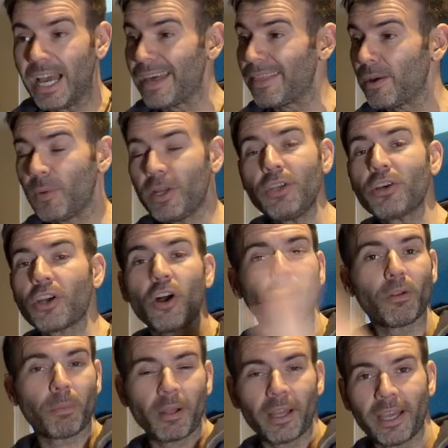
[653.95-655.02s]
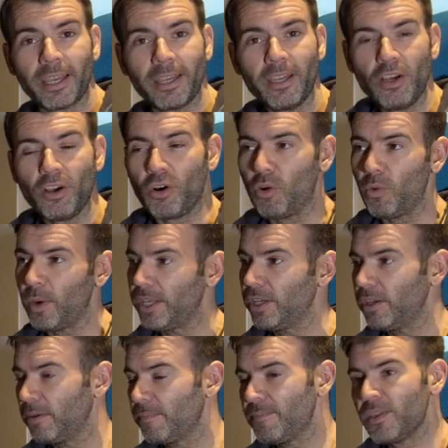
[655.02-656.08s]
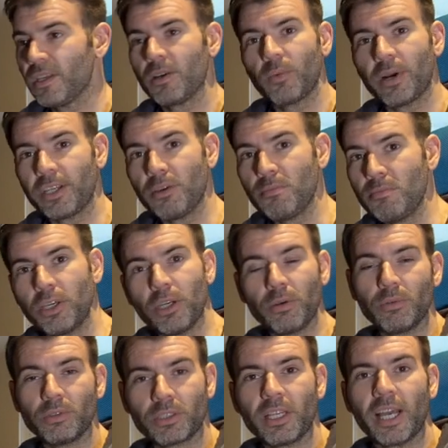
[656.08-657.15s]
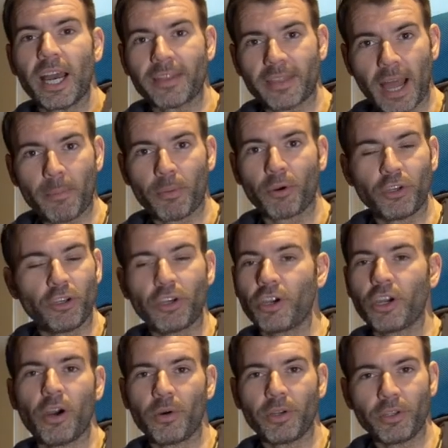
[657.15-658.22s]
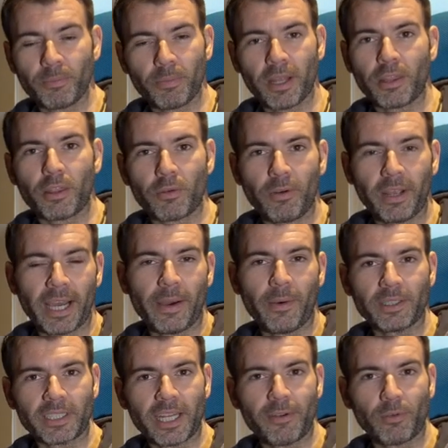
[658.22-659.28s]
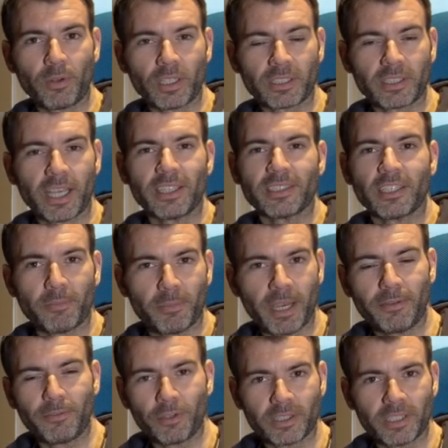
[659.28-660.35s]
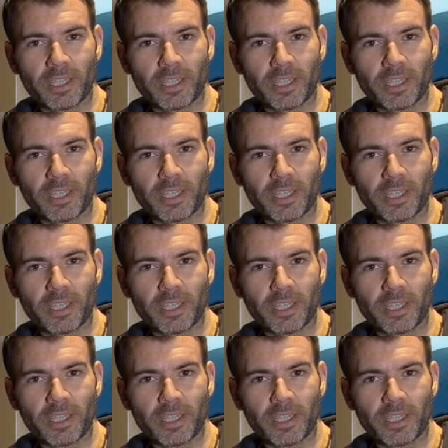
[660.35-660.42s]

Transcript: And then when you Coldplay or when you are when you are Muse, at that point you can go and you can play three hours and everyone will stay because they've paid for your